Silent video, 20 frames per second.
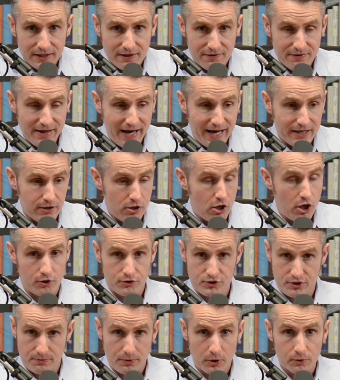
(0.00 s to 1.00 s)
that are
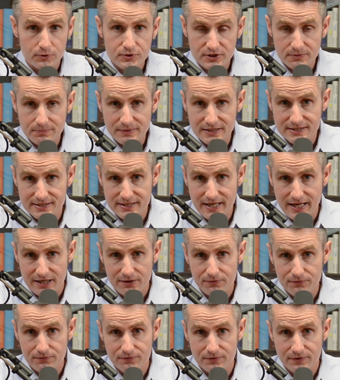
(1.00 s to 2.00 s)
supposed to be
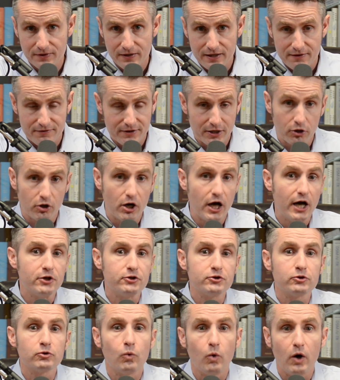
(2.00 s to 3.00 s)
safe that are
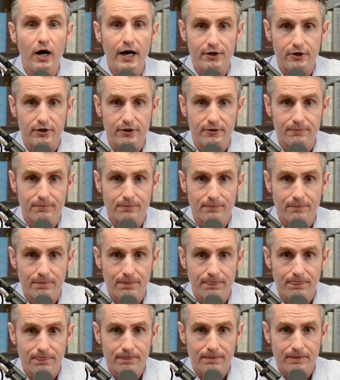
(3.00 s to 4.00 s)
underwater.
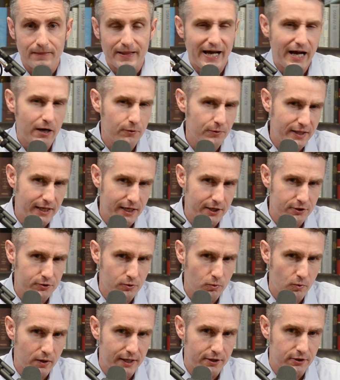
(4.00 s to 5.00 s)
How are they
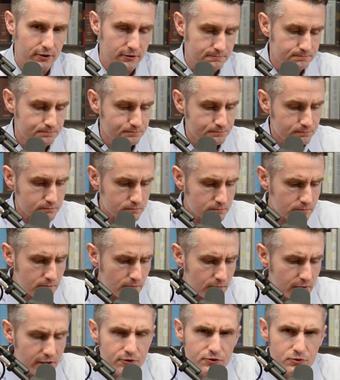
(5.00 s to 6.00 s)
underwater?
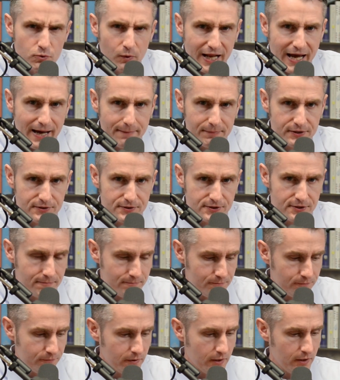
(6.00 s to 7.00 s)
Here's what happens.
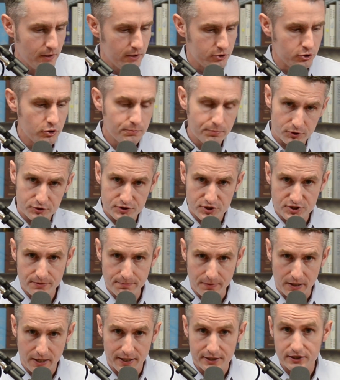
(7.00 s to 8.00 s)
You purchase a
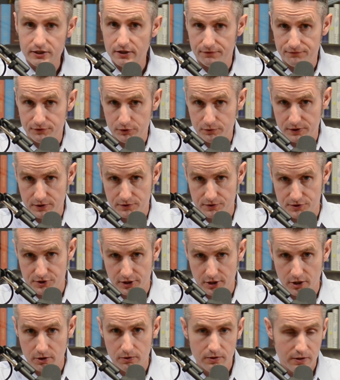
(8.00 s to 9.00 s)
bond a few years
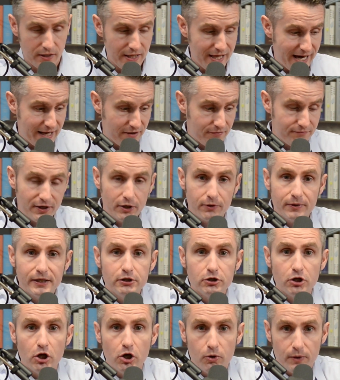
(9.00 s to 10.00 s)
ago at a very
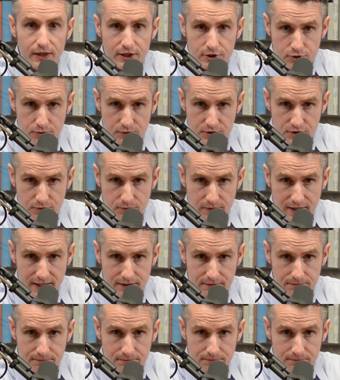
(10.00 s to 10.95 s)
low interest rate.